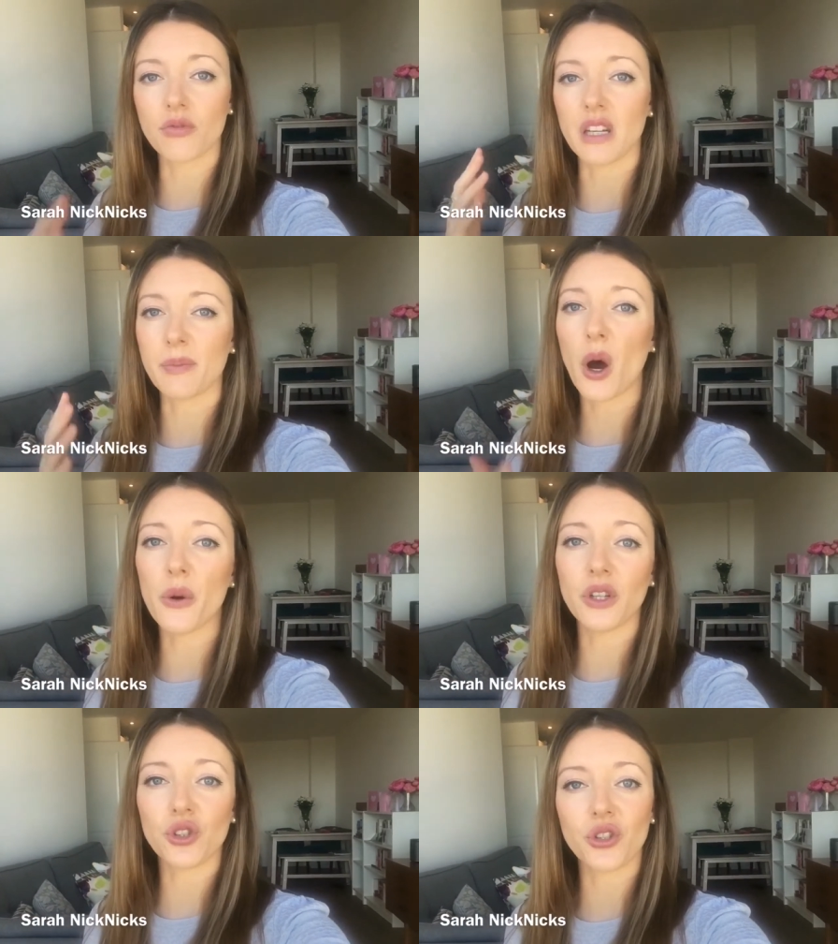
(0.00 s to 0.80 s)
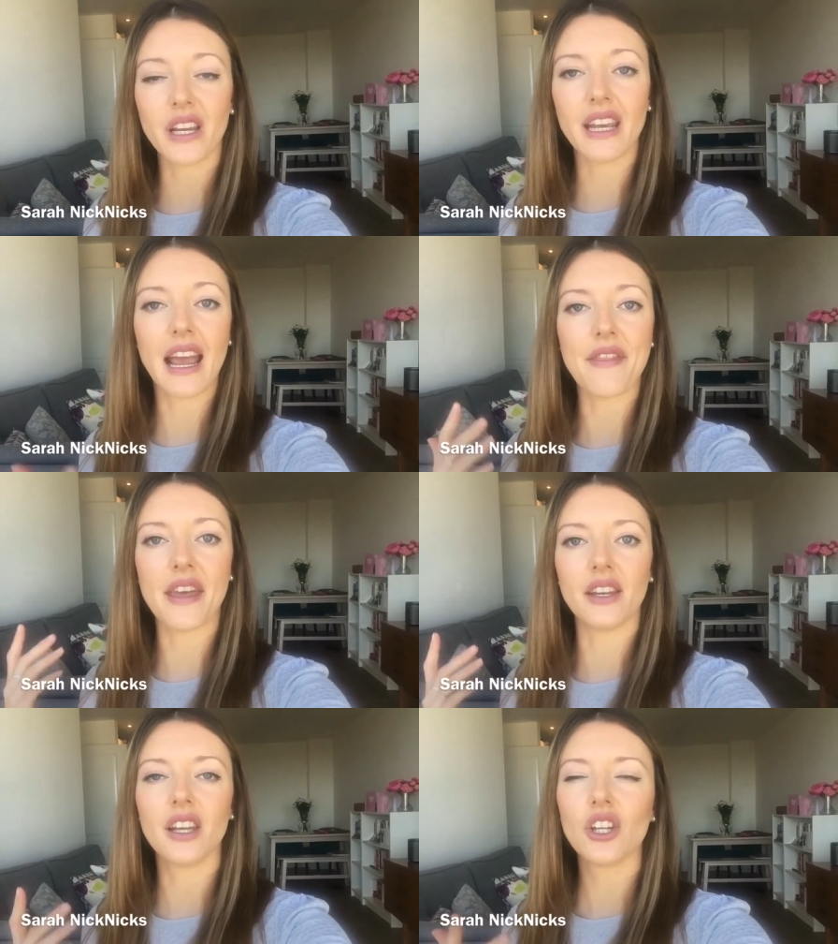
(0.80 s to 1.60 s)
read poetry, and
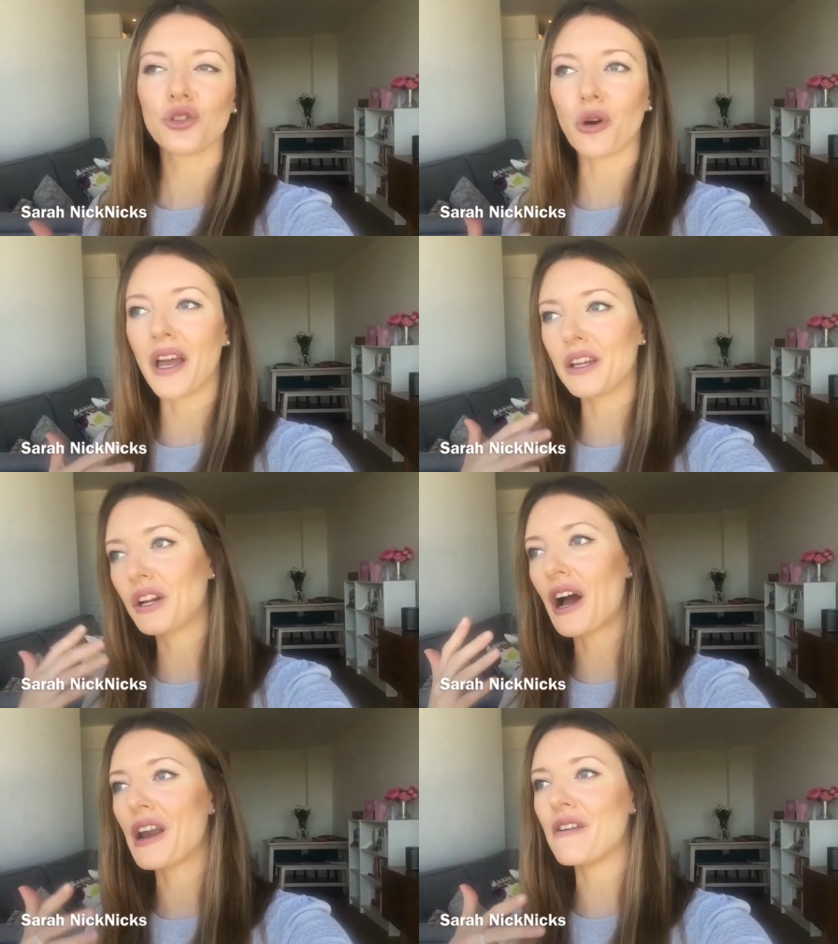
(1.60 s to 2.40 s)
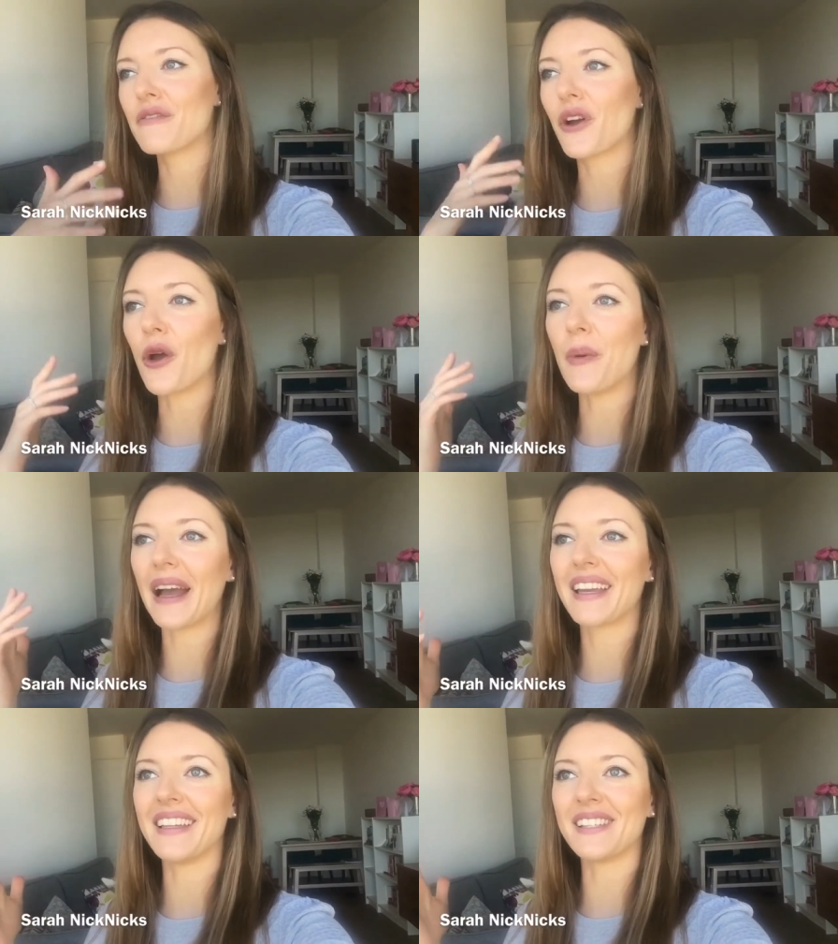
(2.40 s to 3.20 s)
then try and kind of go
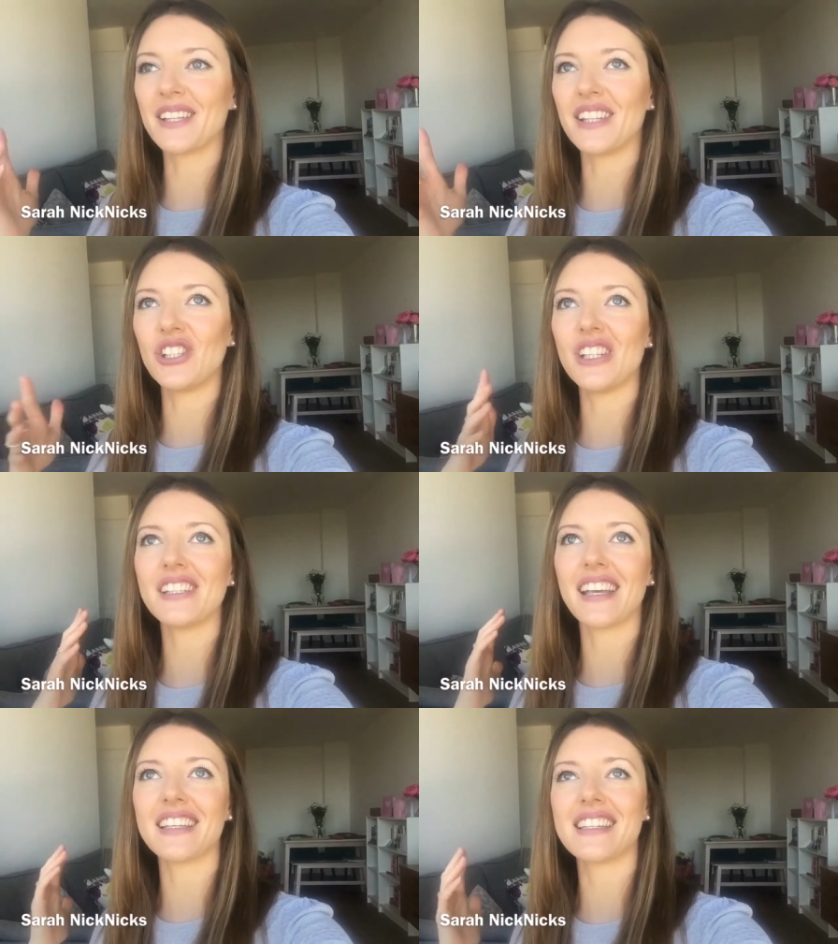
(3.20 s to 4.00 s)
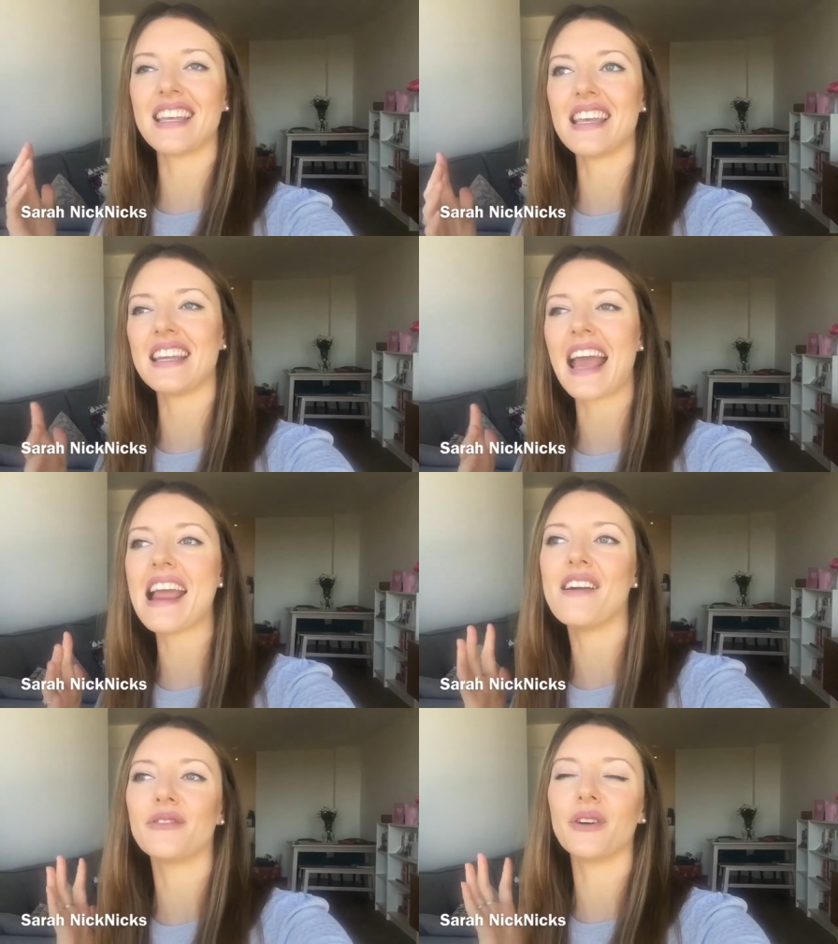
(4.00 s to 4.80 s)
back into the G C S E and
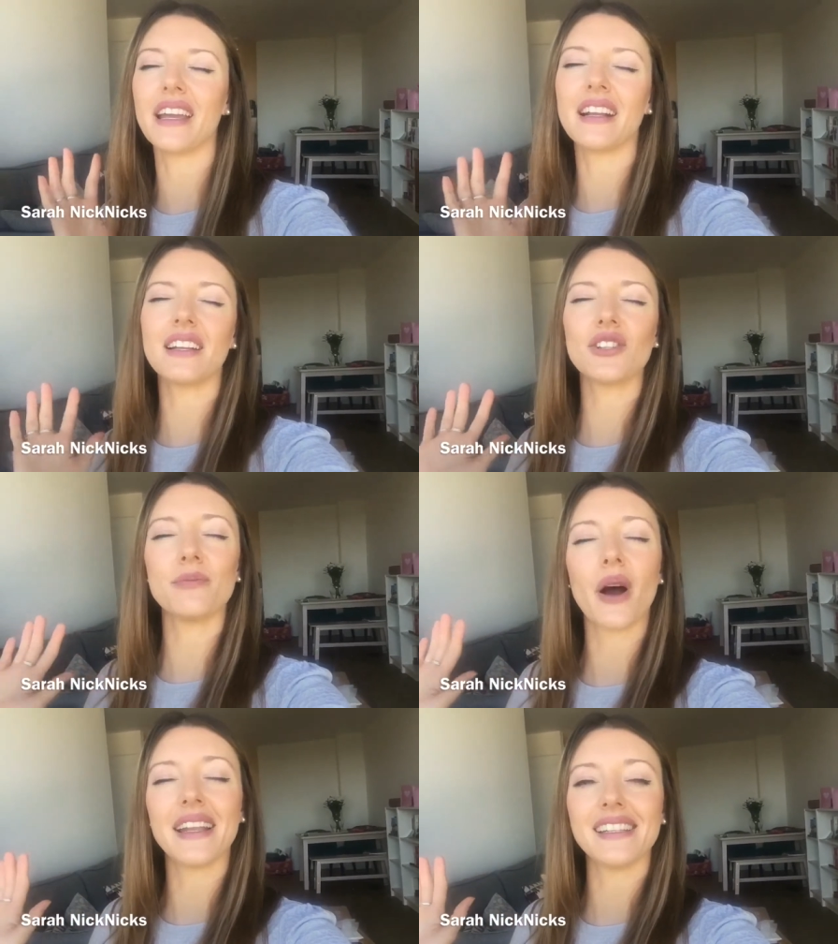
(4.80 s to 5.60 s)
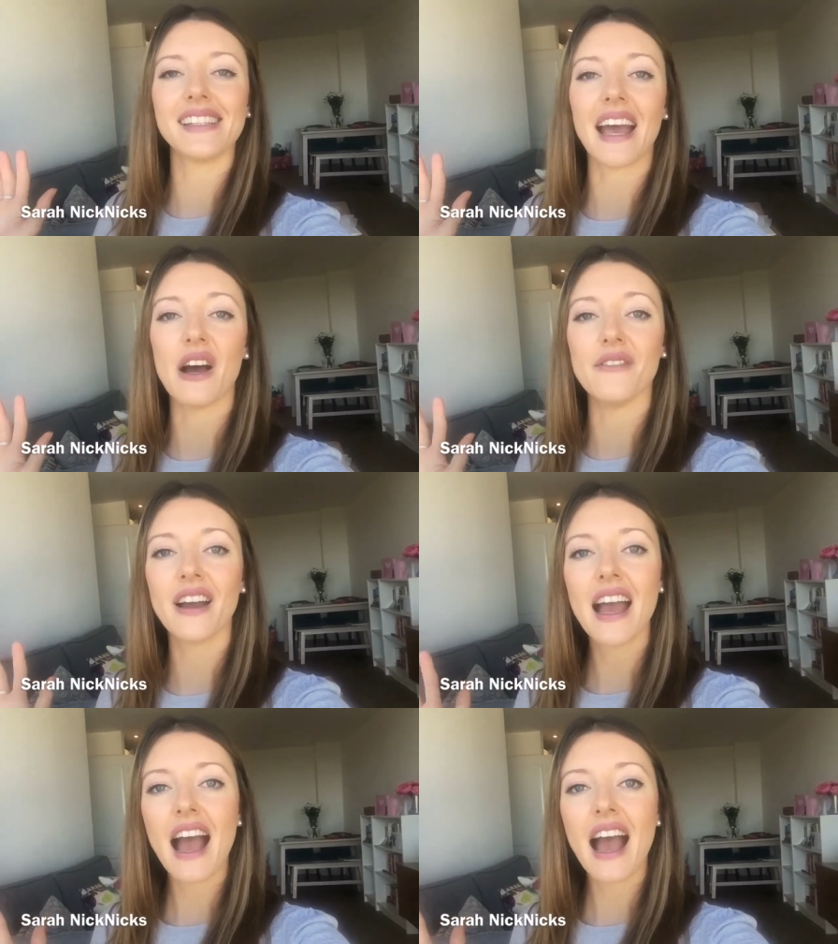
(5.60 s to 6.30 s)
A level English mindset of